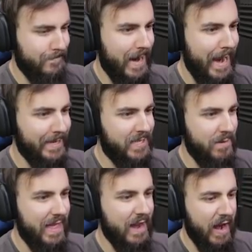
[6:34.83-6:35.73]
Yeah, just
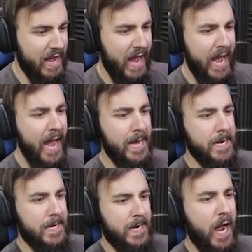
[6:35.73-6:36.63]
me that honey!
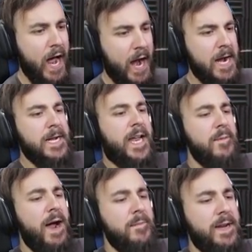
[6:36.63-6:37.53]
Yeah!
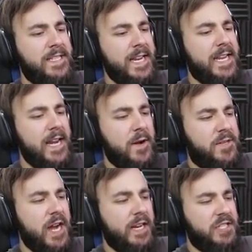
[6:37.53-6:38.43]
Come at me, stinky little
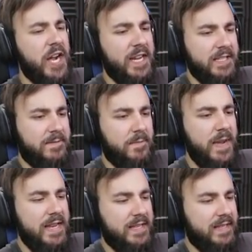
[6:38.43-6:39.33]
jack jank
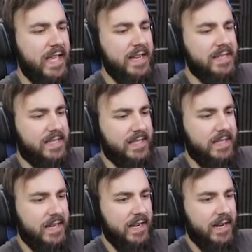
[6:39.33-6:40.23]
bee things!
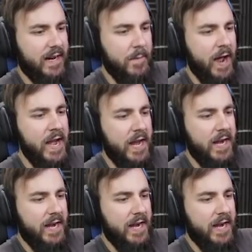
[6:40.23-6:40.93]
Come on!